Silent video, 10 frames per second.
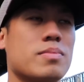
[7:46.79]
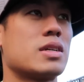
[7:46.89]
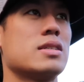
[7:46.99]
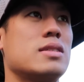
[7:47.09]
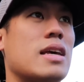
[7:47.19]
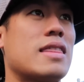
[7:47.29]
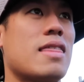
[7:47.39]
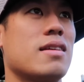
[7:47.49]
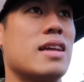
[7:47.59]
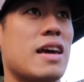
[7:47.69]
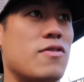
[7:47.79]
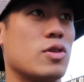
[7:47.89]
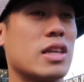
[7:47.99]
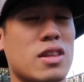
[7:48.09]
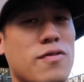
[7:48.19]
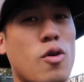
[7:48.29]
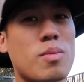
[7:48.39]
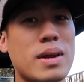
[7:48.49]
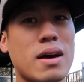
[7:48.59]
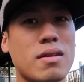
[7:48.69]
Because at the end of the day, if you get the
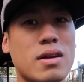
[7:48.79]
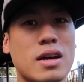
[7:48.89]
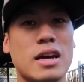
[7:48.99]
form down